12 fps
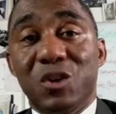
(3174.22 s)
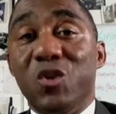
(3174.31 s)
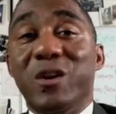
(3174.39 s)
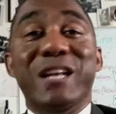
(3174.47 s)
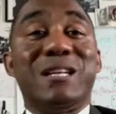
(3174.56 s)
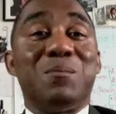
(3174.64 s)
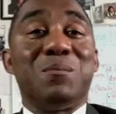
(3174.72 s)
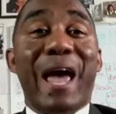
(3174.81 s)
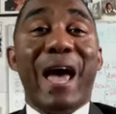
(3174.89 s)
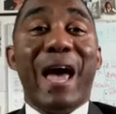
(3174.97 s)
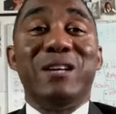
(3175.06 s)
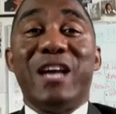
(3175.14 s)
You can eat them
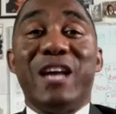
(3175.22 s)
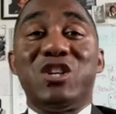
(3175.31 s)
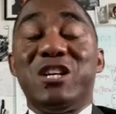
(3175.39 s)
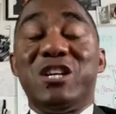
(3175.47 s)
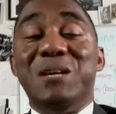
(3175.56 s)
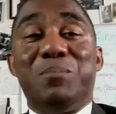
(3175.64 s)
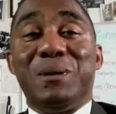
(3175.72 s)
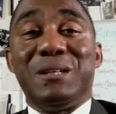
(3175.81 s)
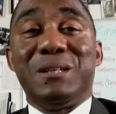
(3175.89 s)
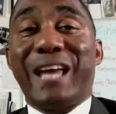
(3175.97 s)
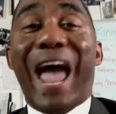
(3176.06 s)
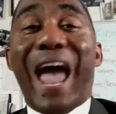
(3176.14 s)
cows. He had sheep
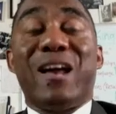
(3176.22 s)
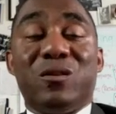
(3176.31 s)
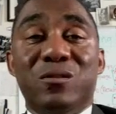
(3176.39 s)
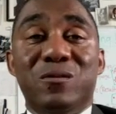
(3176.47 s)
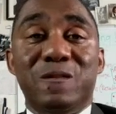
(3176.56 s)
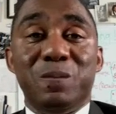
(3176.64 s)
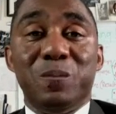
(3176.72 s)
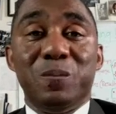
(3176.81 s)
and cattle.